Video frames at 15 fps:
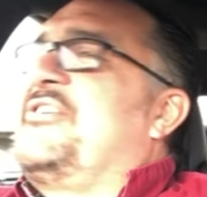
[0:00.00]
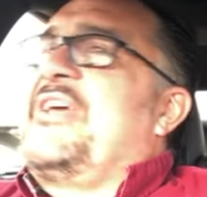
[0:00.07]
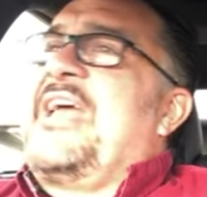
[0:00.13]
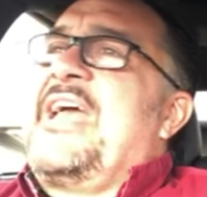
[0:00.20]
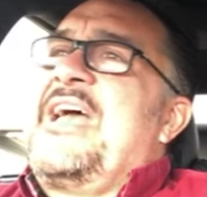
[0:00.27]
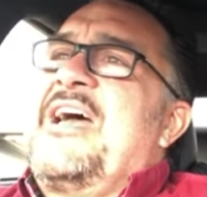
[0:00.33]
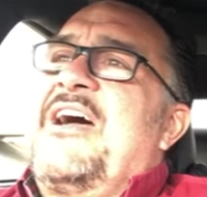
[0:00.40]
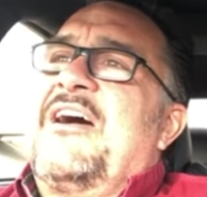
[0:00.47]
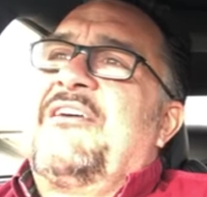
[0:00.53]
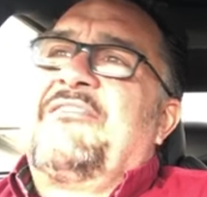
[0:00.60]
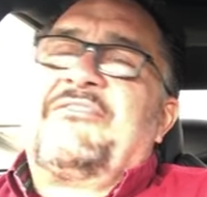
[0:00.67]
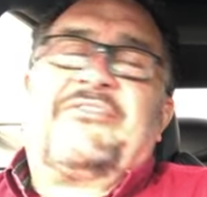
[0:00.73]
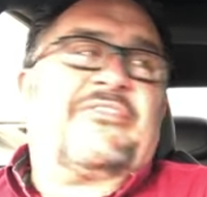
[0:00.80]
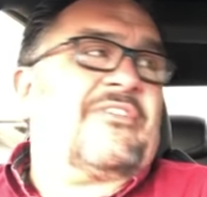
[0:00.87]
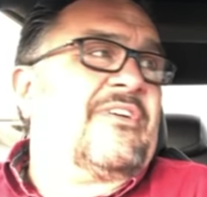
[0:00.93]
have
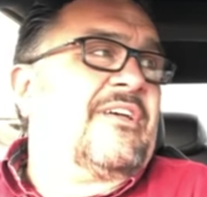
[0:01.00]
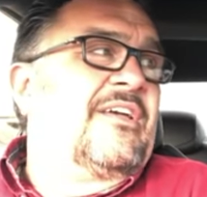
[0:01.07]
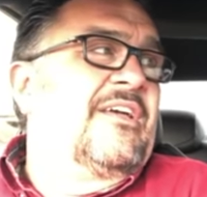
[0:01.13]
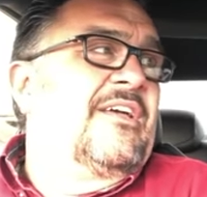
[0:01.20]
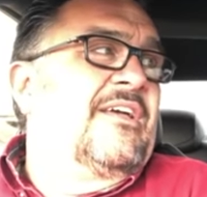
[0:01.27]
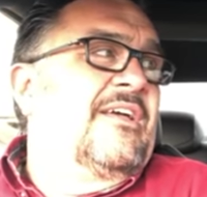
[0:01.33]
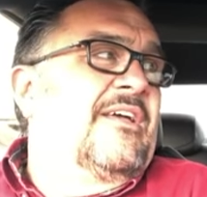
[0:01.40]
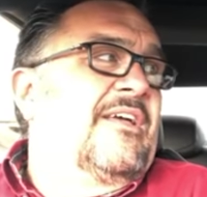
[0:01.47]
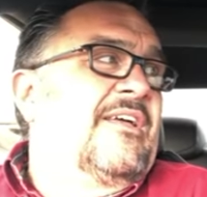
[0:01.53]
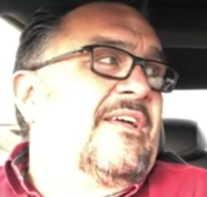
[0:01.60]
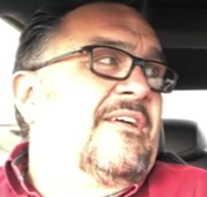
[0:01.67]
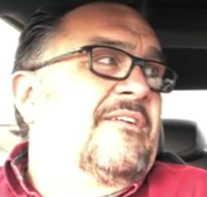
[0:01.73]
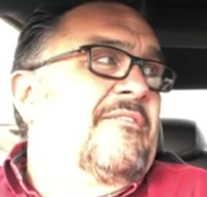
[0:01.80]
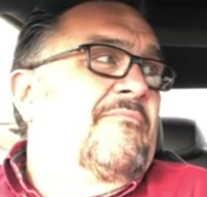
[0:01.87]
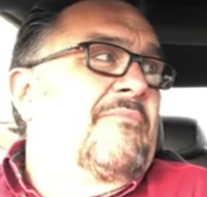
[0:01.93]

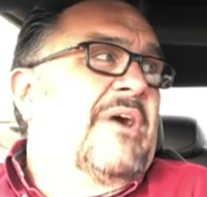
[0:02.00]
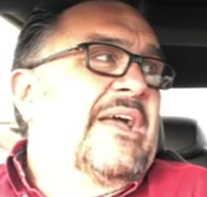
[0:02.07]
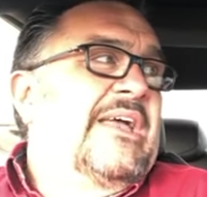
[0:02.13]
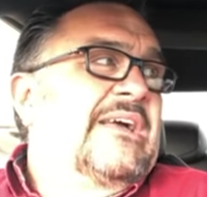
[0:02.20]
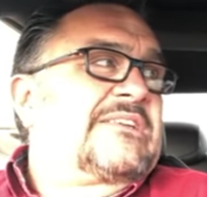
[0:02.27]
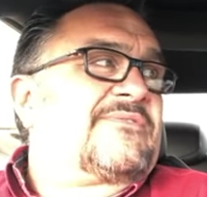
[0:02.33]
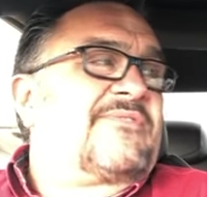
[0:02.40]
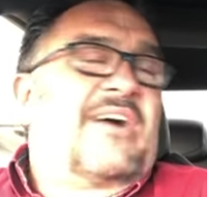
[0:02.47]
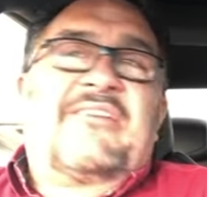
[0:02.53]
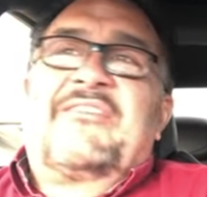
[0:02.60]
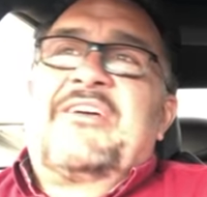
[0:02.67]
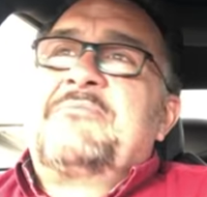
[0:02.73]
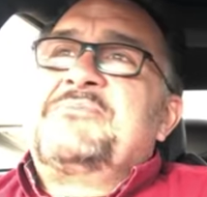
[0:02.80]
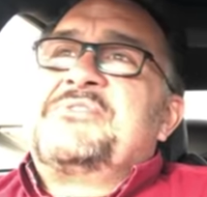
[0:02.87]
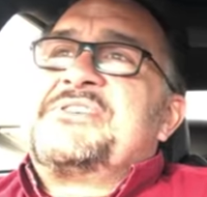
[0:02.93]
my
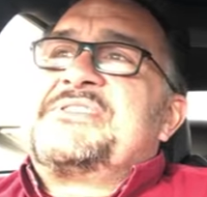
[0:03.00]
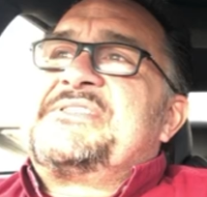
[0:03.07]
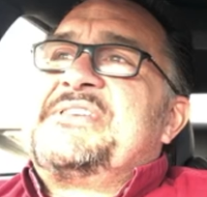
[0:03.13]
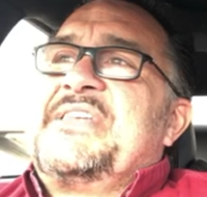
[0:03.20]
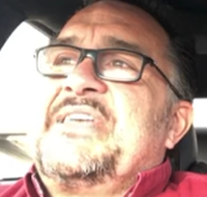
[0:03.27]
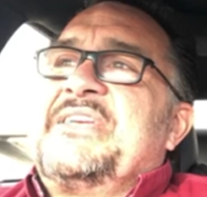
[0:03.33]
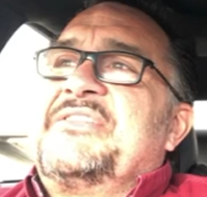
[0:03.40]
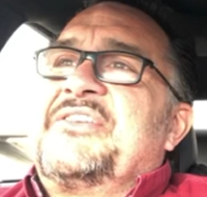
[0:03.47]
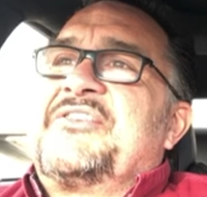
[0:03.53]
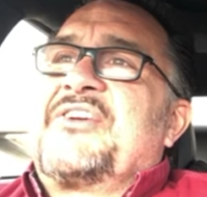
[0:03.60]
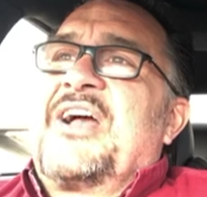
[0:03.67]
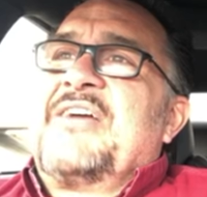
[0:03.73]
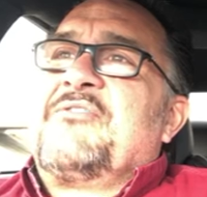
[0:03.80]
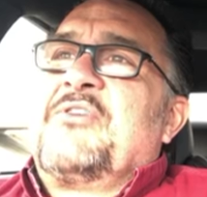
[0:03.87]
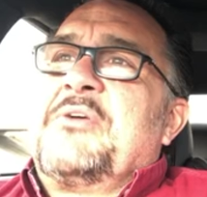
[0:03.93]
X5M just sitting in the
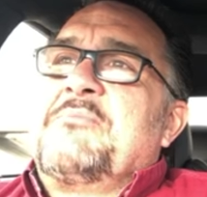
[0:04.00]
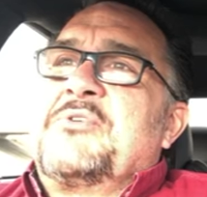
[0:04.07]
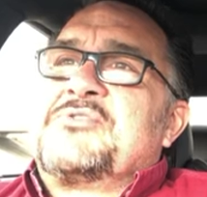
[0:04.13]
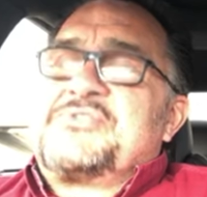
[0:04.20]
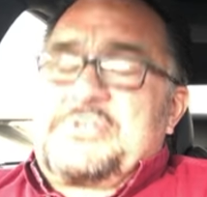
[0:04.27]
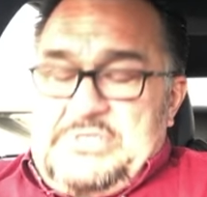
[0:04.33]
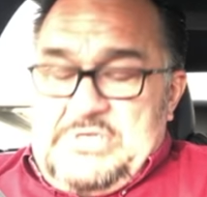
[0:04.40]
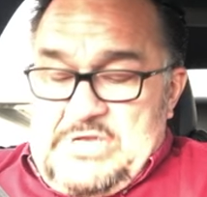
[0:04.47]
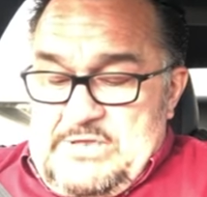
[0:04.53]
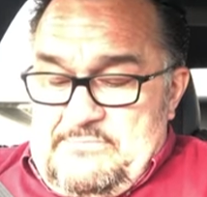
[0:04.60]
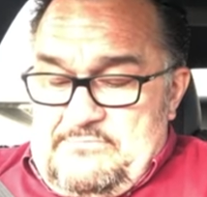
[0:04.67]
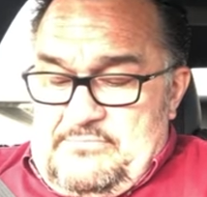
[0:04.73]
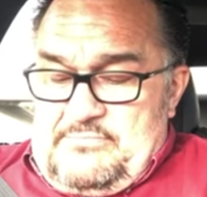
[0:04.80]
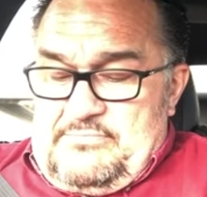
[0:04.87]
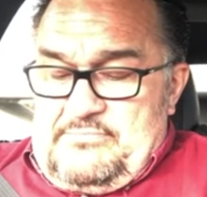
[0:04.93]
driveway most of the time,
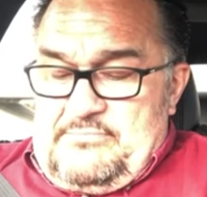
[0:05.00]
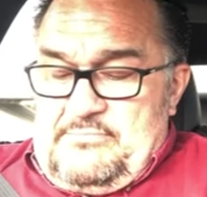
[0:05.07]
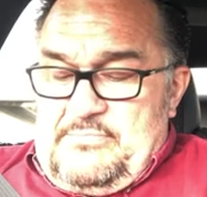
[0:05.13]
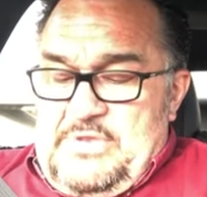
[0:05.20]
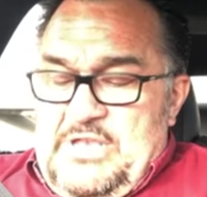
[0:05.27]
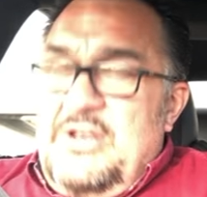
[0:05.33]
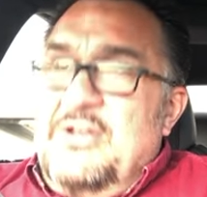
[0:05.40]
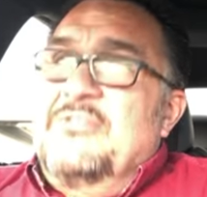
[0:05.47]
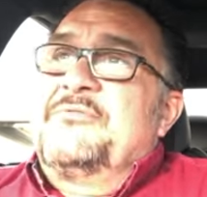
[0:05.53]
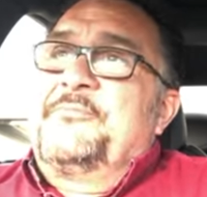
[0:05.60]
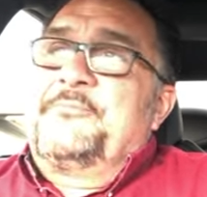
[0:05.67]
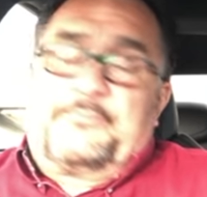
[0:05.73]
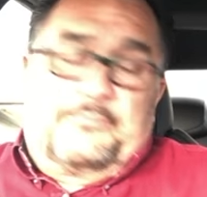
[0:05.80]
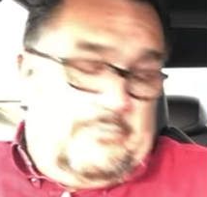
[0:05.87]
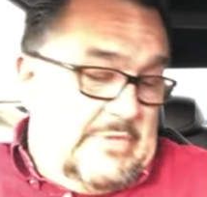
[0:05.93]
you know.
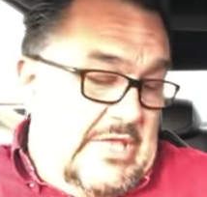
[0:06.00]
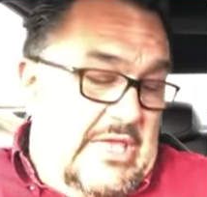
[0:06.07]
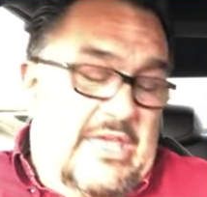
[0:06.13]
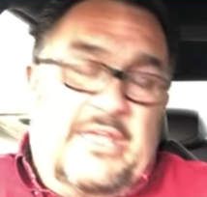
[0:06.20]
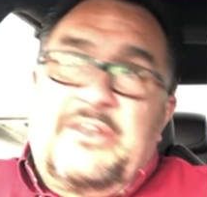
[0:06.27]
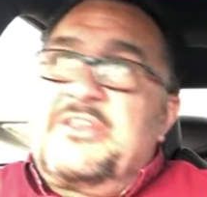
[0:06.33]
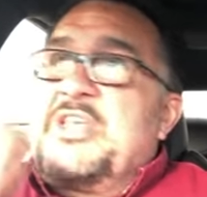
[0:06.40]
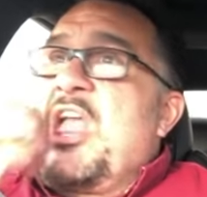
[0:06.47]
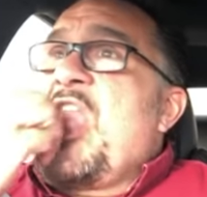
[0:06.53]
And